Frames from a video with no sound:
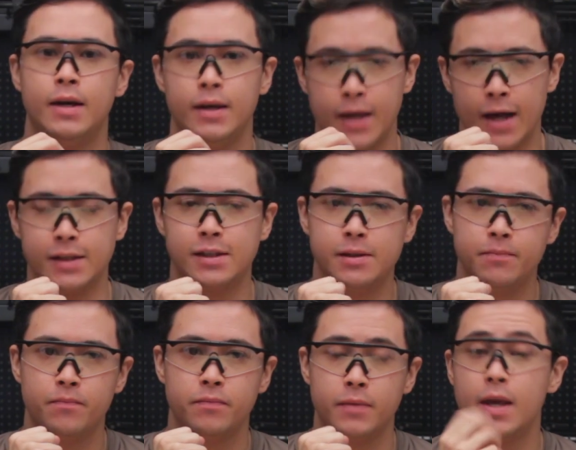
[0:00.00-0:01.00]
Yes,
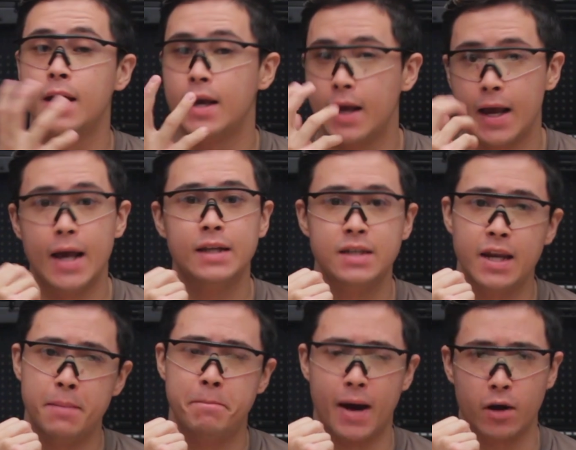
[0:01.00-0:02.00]
it's an
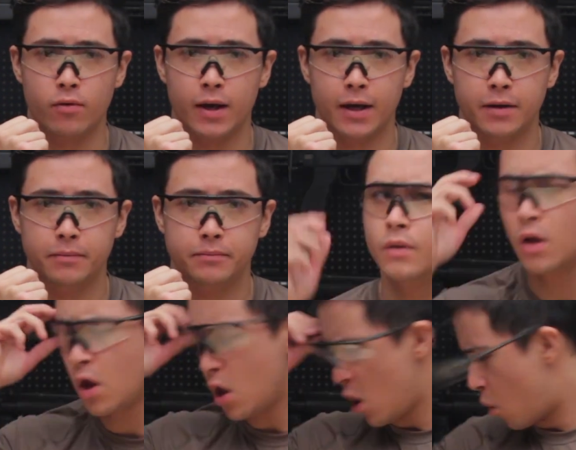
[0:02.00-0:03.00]
impact grenade.
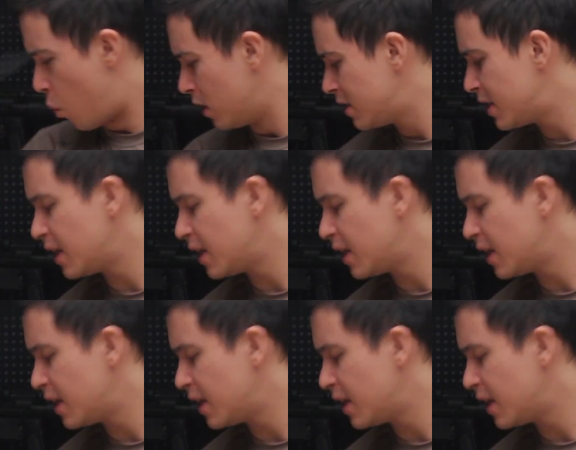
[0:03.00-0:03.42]
Once